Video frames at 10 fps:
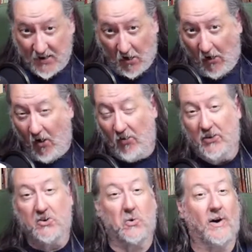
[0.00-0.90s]
all
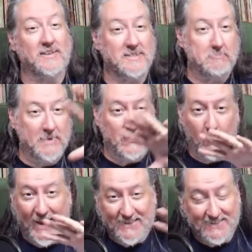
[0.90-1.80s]
across the
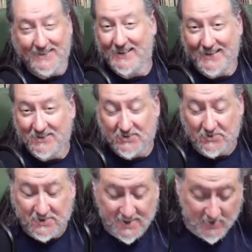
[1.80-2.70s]
Midwest and Eastern
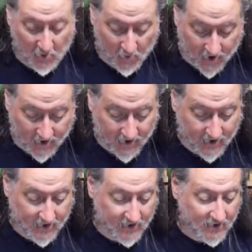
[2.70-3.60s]
Seaboard,
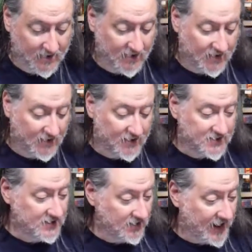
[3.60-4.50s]
because
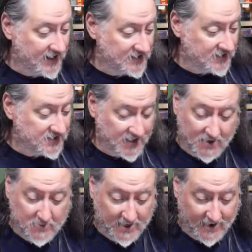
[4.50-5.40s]
you guys are sending
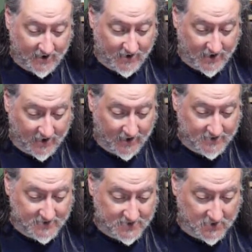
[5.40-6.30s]
me to GaryCon.
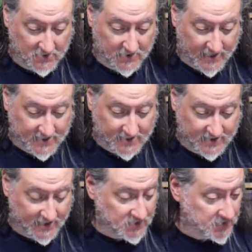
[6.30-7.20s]
So
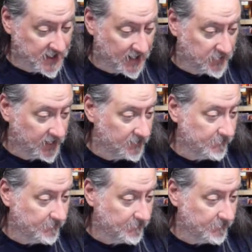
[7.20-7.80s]
that's what's happening.